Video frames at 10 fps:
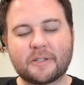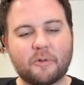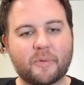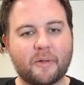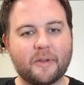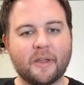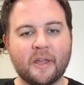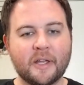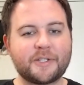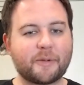So we'll probably
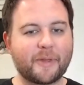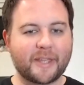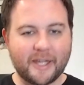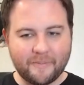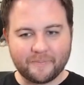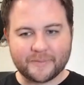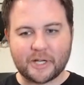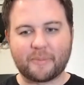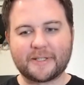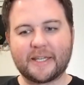talk about the game, talk about